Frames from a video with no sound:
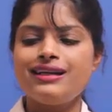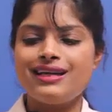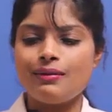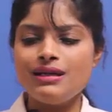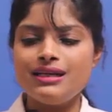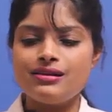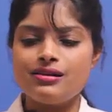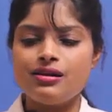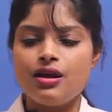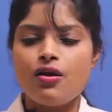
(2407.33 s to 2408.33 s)

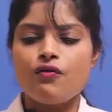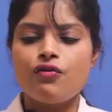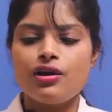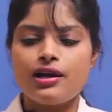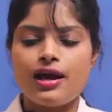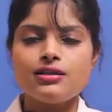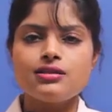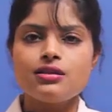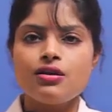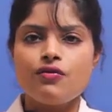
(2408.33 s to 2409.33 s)
chemical
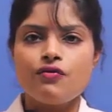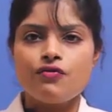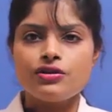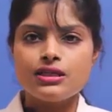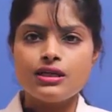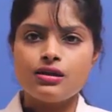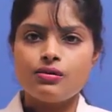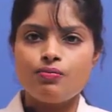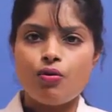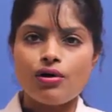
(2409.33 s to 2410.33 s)
whereas
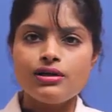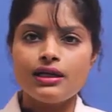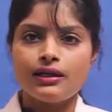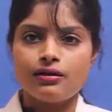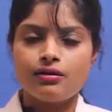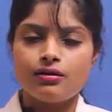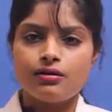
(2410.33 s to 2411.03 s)
physical bonding.